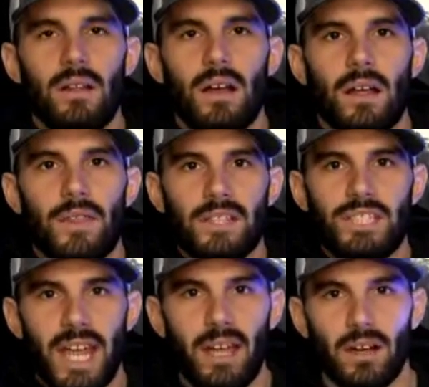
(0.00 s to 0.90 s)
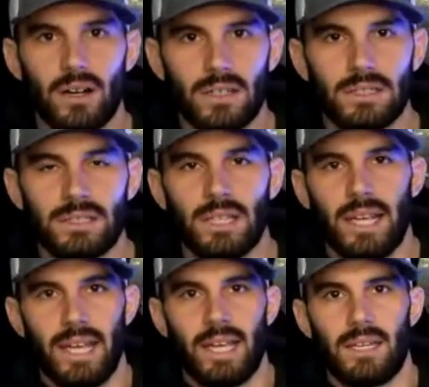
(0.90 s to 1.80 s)
the J hooks
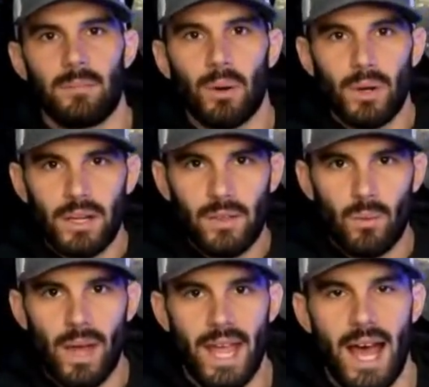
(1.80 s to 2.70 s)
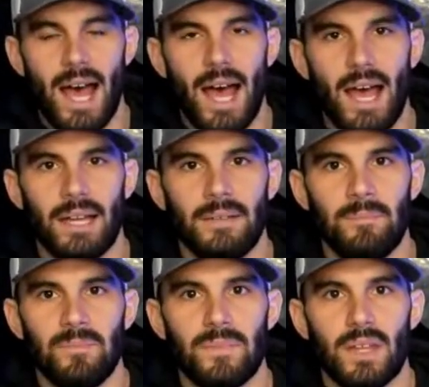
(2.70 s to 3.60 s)
and putting the weight on
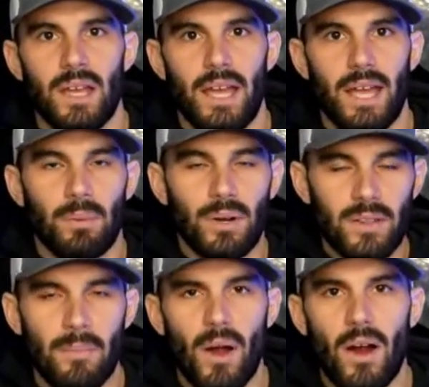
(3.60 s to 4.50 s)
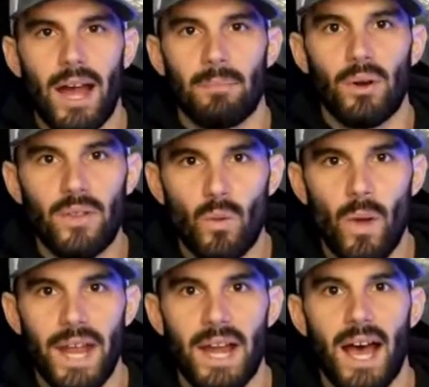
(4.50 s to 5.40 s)
and putting the bar on, putting the
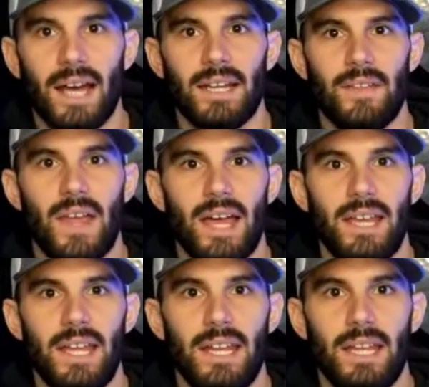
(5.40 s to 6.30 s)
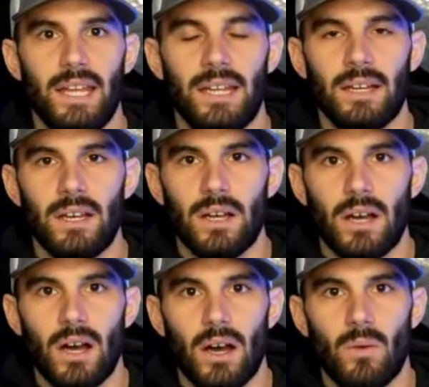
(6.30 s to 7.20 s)
weight on, and then hitting,
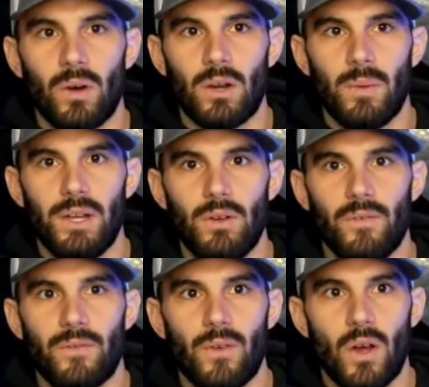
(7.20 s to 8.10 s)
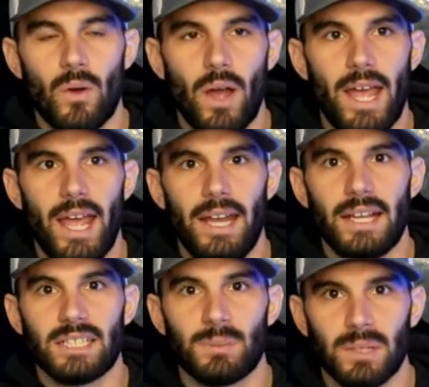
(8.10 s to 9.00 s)
what did we do? Hitting a
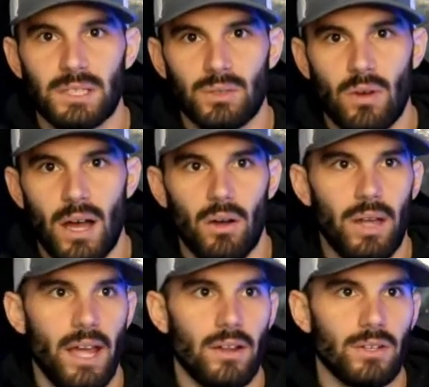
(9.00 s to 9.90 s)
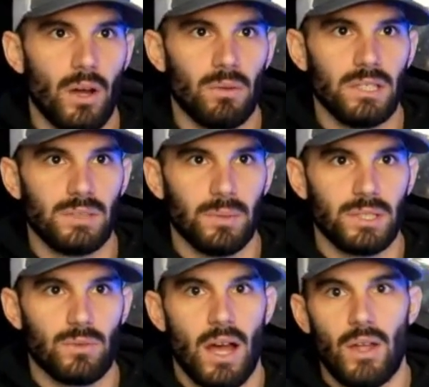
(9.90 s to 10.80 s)
split squat. Okay, you're done with the split
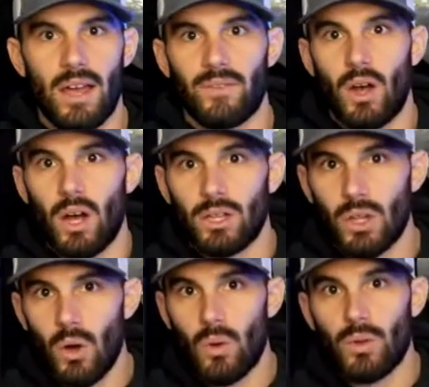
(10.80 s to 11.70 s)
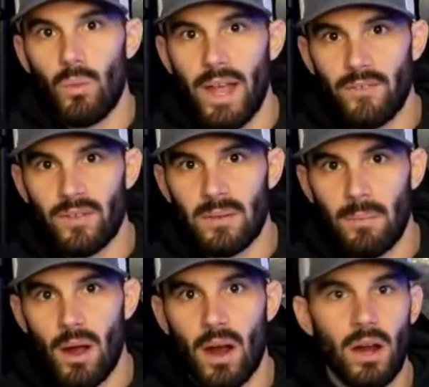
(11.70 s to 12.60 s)
squat. You have to unload the weight from the
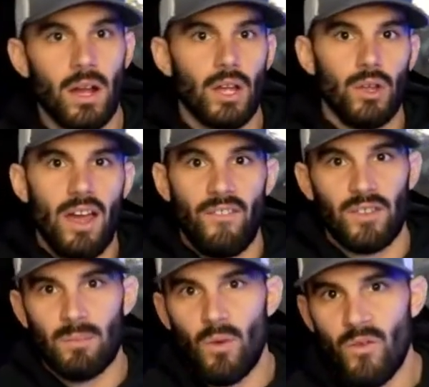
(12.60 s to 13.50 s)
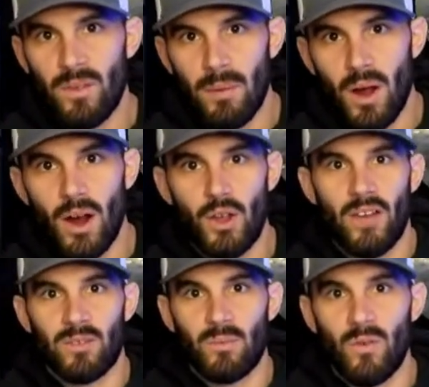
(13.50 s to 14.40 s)
bar. You have to move the bar. You have
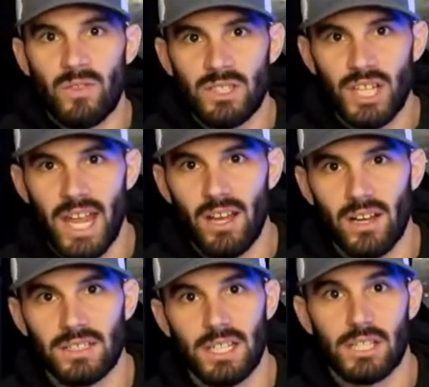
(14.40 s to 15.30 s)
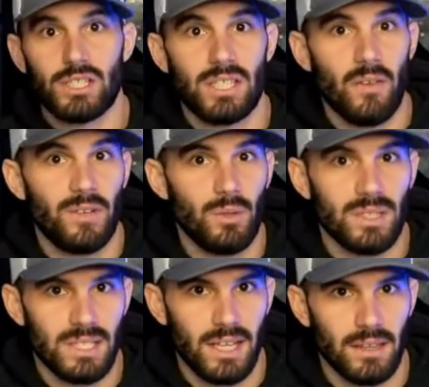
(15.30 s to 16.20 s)
to move the J hooks to get yourself into a
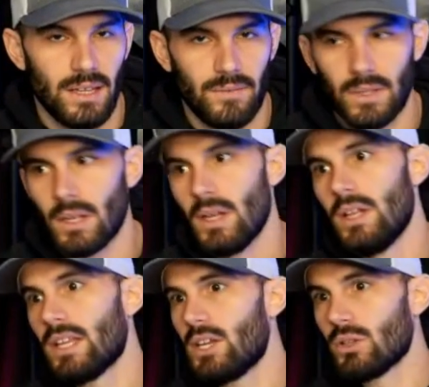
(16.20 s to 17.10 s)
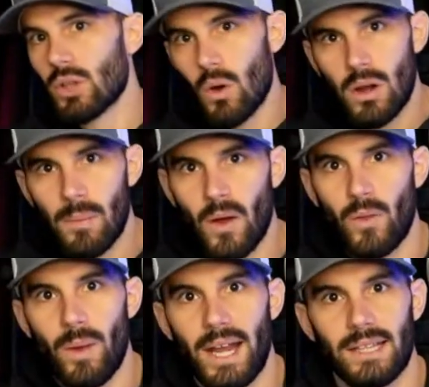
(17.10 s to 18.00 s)
deadlift. Then you load up all the
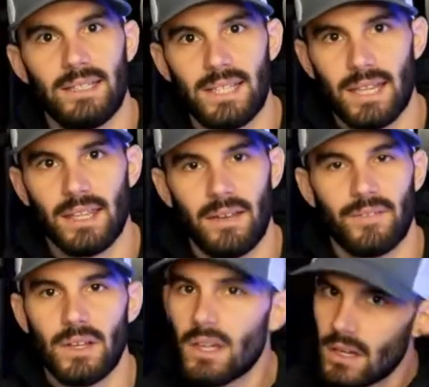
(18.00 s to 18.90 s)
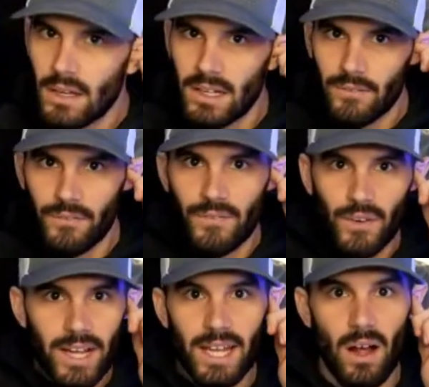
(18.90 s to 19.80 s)
weight on the deadlift.
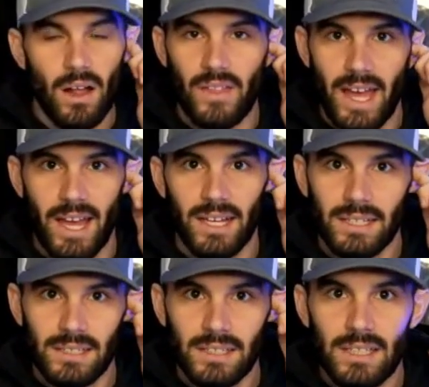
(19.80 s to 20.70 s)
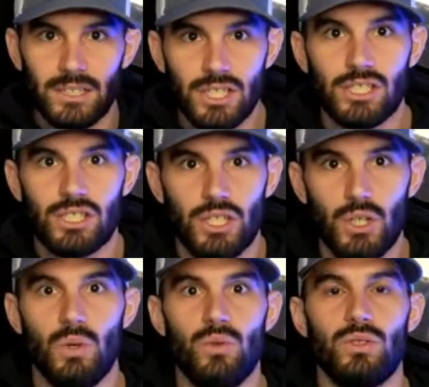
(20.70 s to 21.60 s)
Forget all that. Just
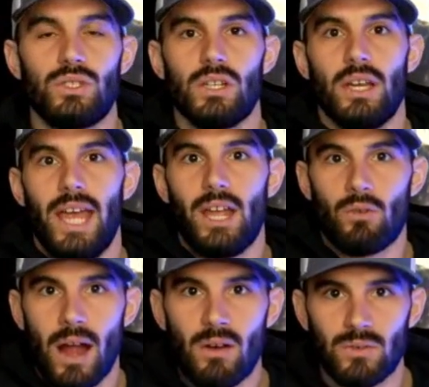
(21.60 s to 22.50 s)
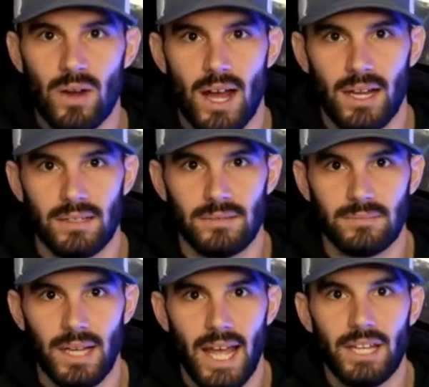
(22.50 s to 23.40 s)
use a ground rod
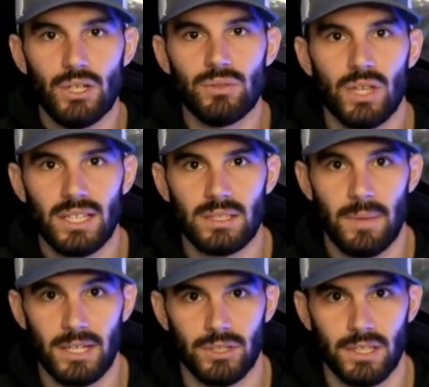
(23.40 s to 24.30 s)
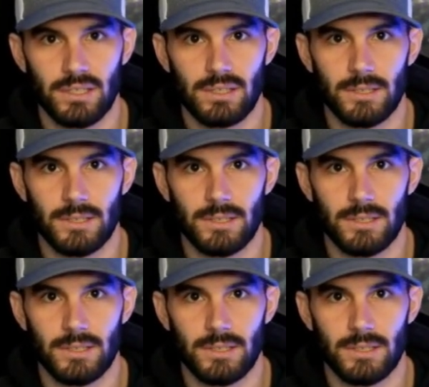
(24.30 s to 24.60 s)
and use isometrics.